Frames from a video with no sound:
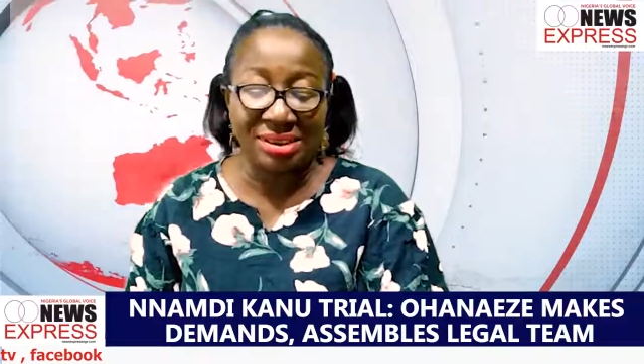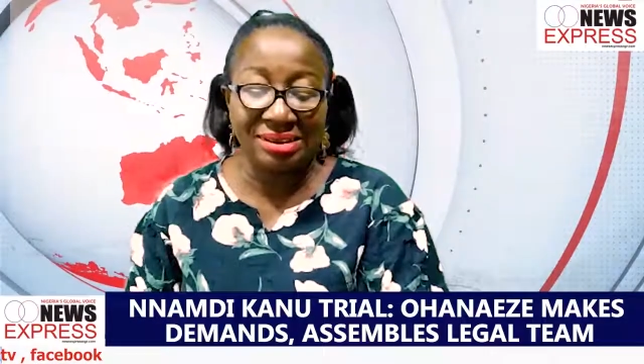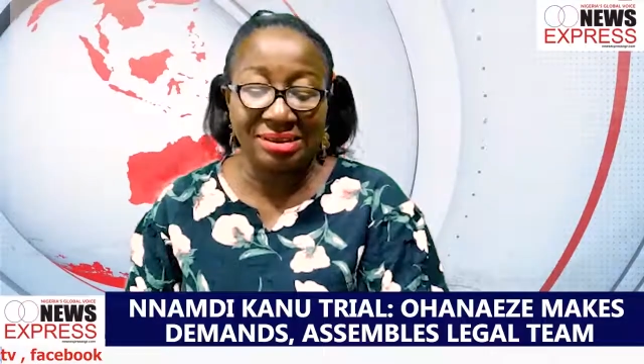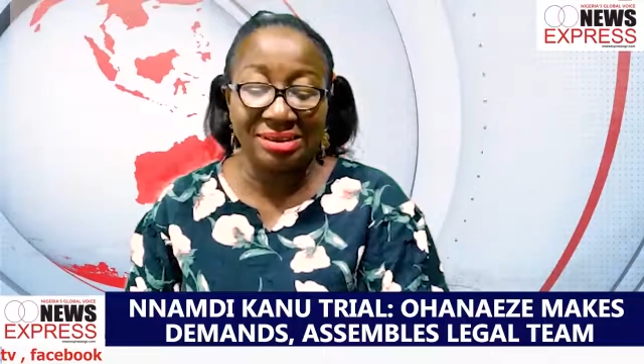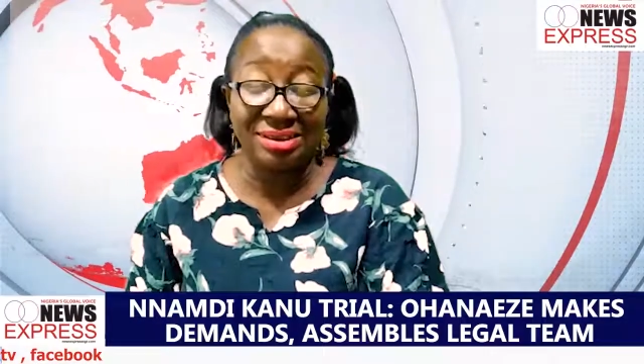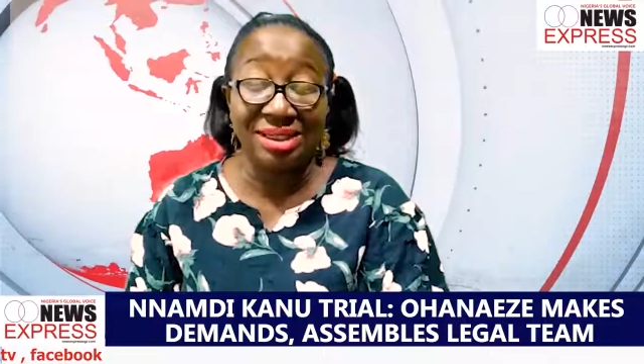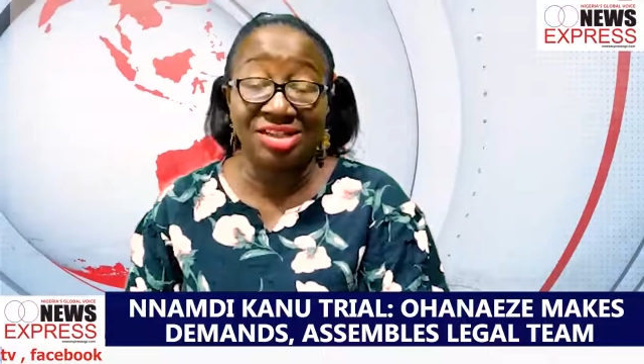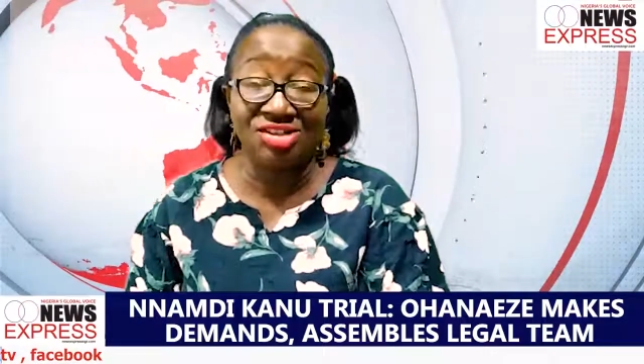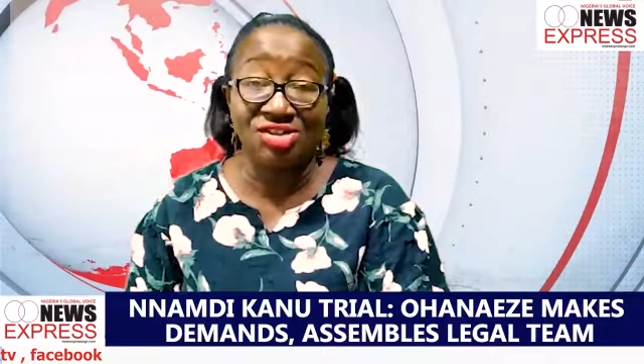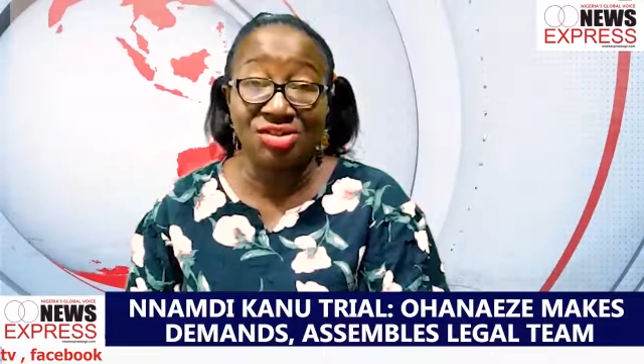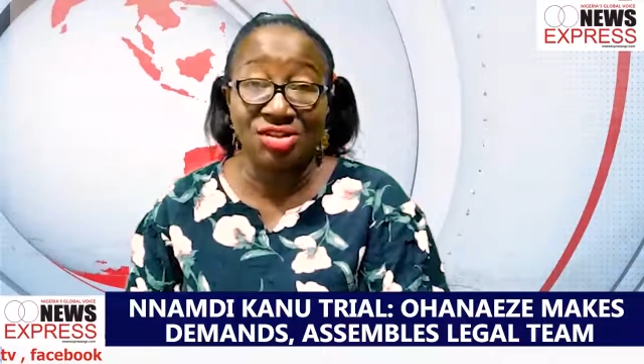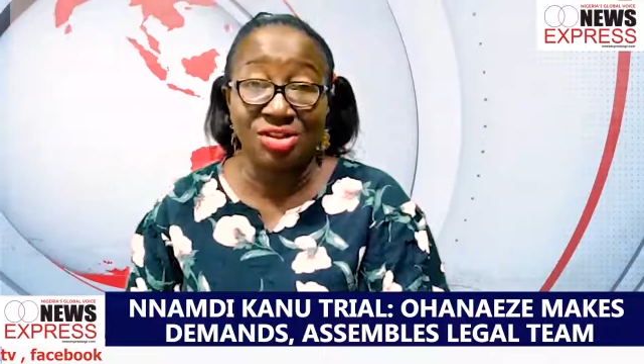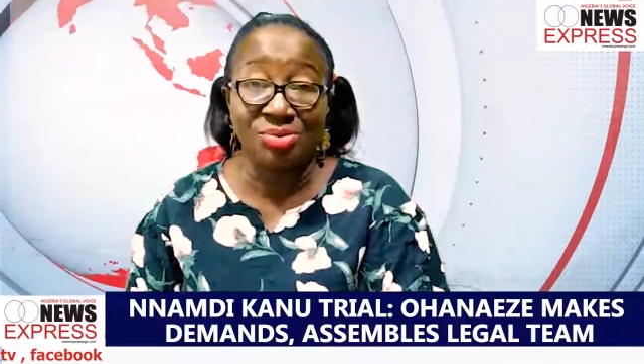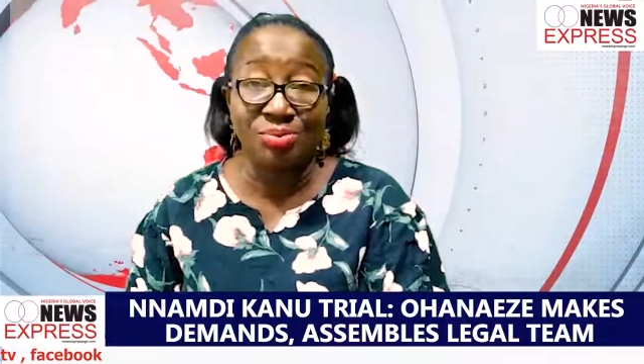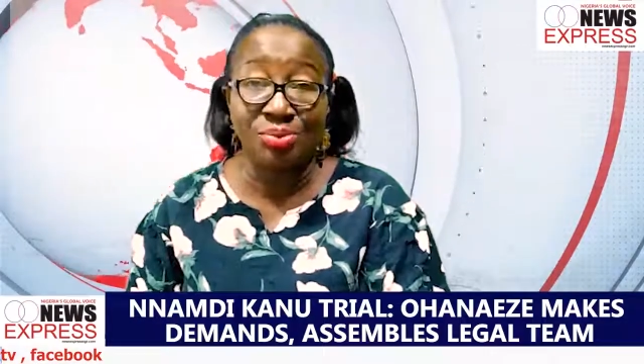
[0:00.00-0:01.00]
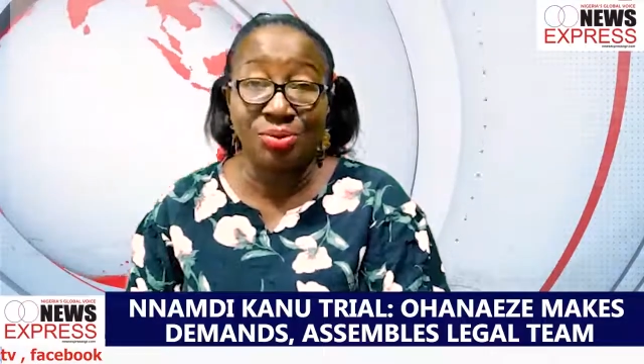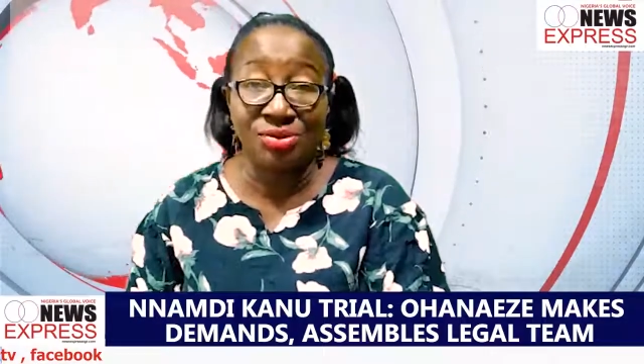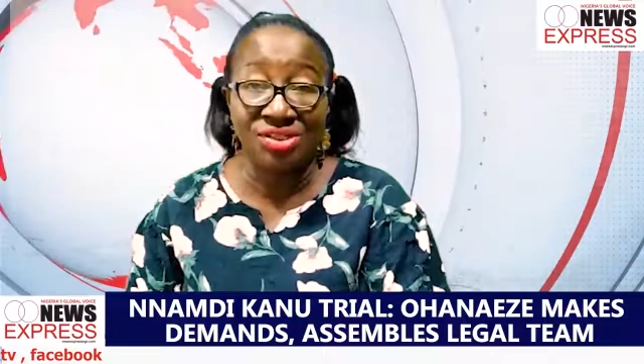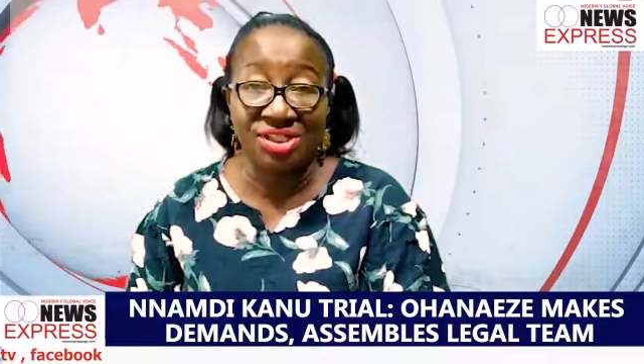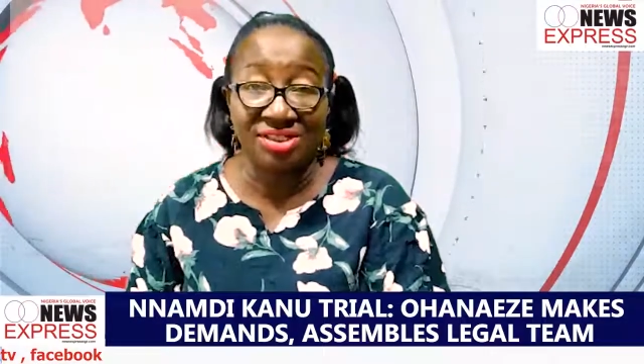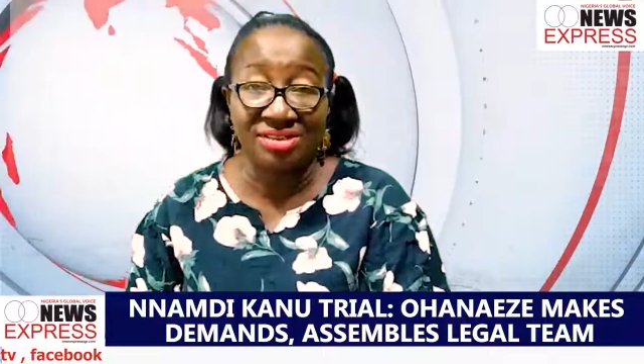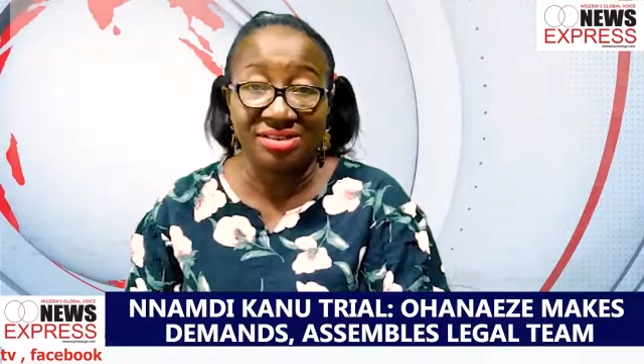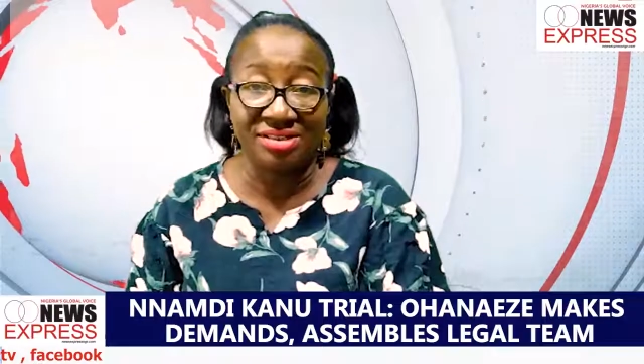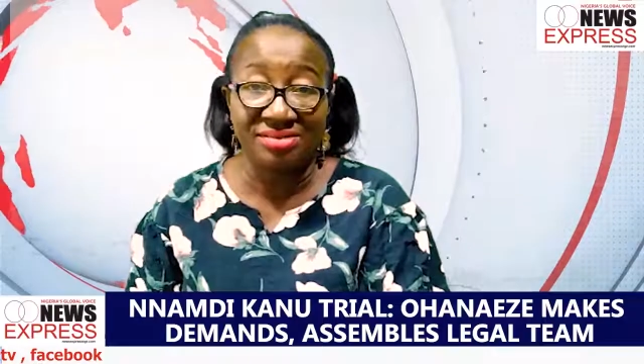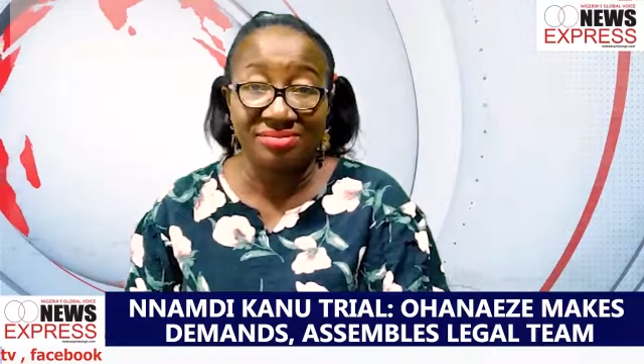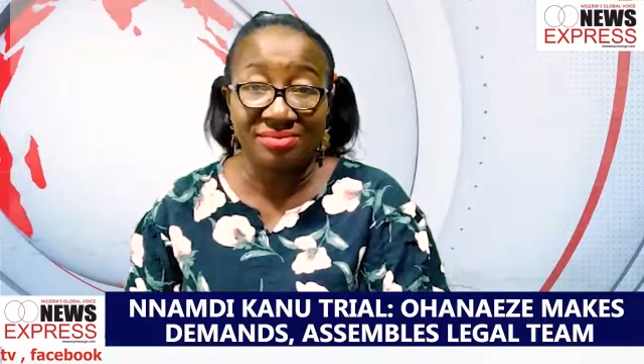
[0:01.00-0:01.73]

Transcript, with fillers: in the Nigerian project.